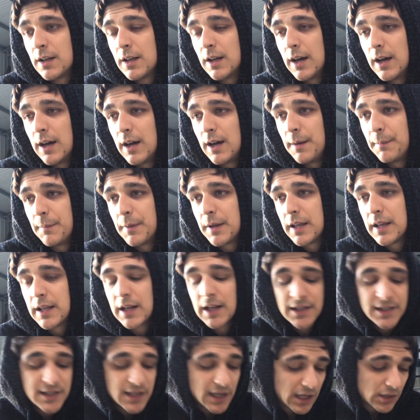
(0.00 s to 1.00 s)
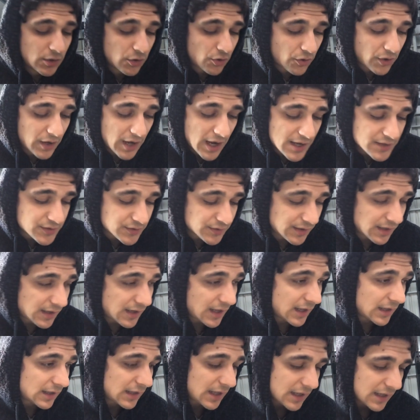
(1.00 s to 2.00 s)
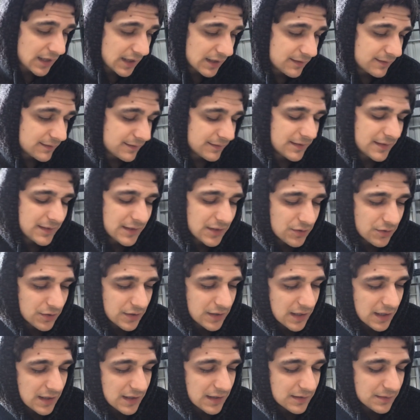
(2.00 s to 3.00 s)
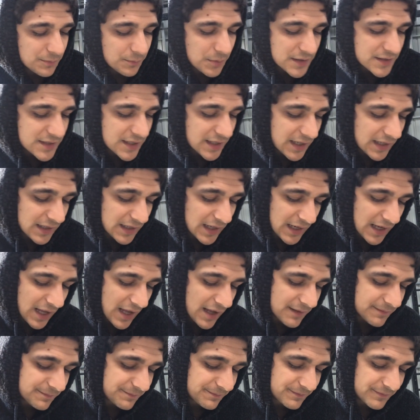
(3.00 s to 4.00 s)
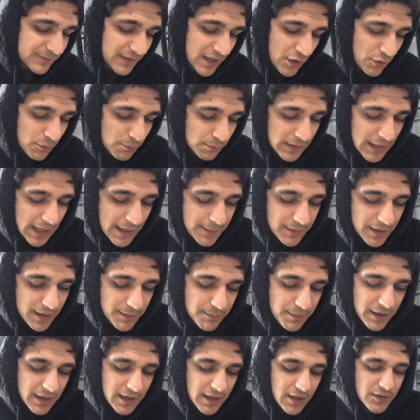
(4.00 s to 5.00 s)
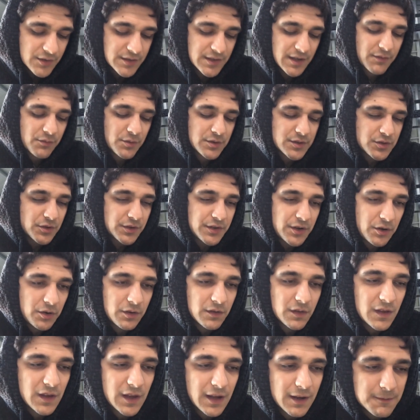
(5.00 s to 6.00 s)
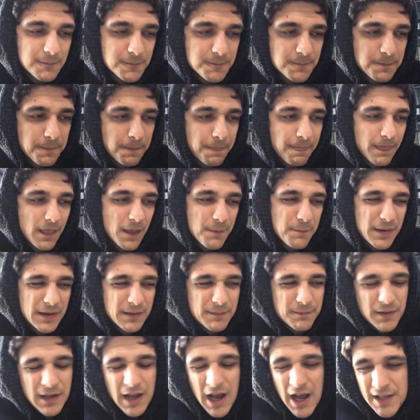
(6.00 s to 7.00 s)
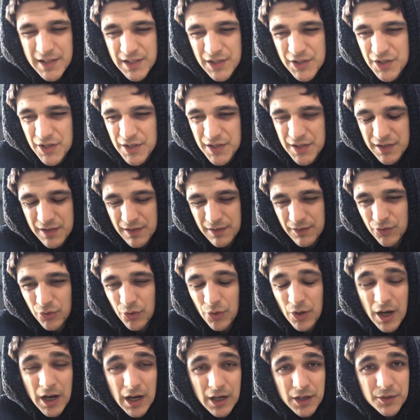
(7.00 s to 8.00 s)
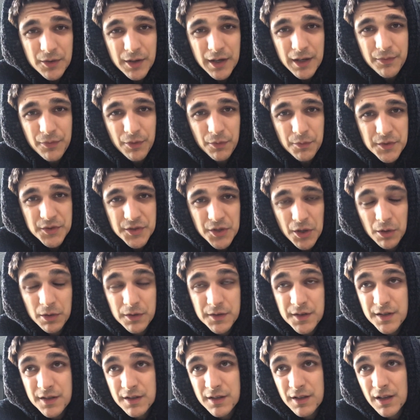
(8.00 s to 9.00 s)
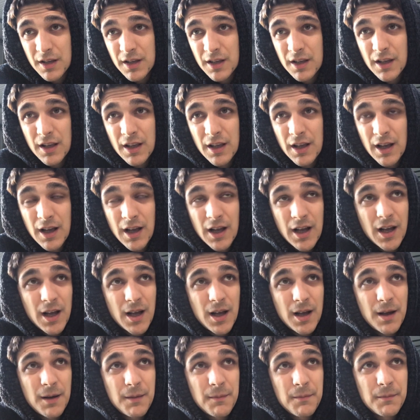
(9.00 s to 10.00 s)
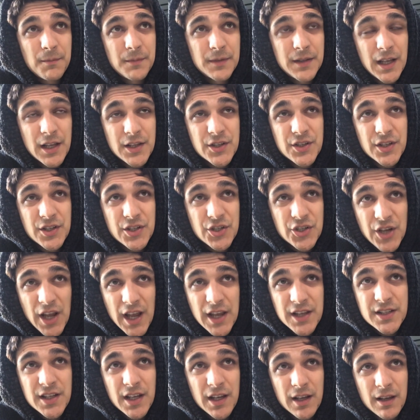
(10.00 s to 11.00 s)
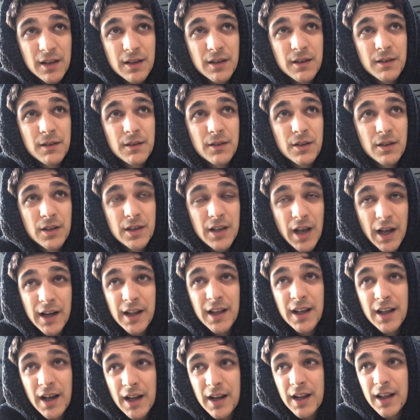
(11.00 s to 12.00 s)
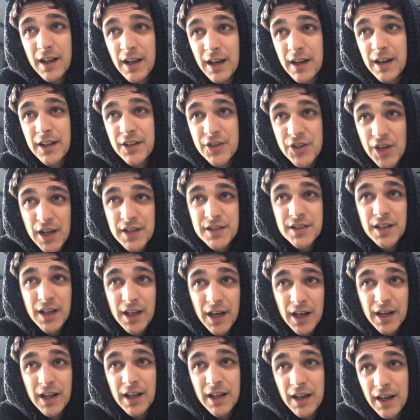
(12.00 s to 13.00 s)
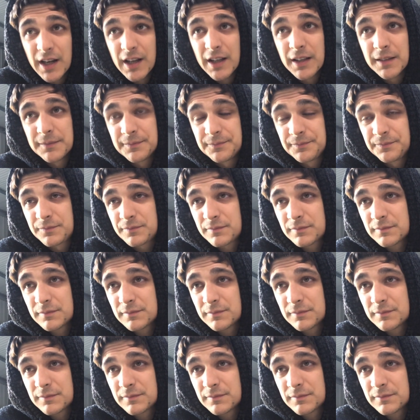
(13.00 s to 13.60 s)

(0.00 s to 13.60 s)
Um, and I see a lot of guys in the net, like, and look, uh, once again, like I, I don't blame anybody because everyone's got their own thing. But guys are just too hungry for results. Um, they're just chasing, gunning, gunning, gunning, chasing, gunning, gunning.